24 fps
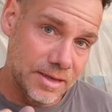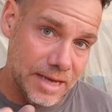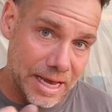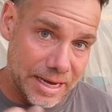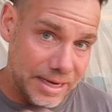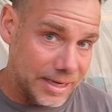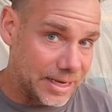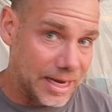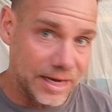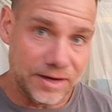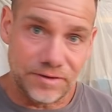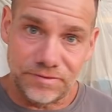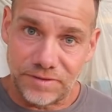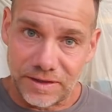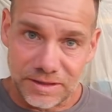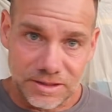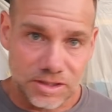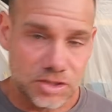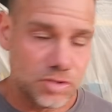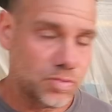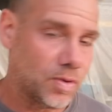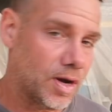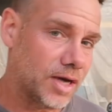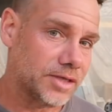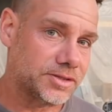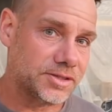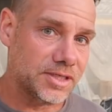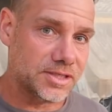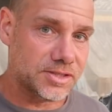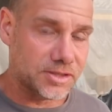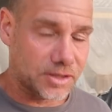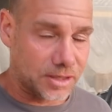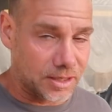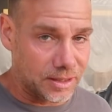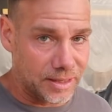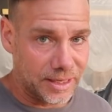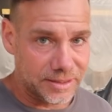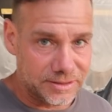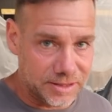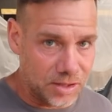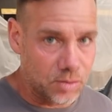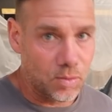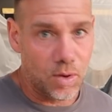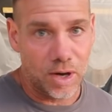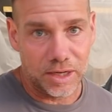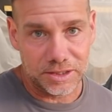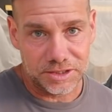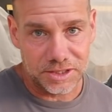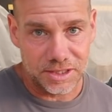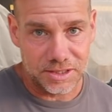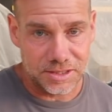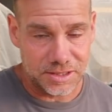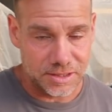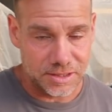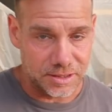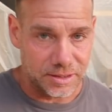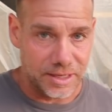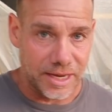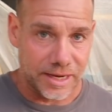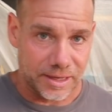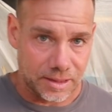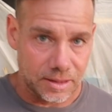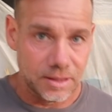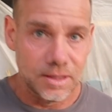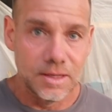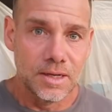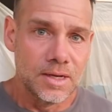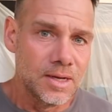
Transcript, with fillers: any kind of vintage watches or collecting watches, like,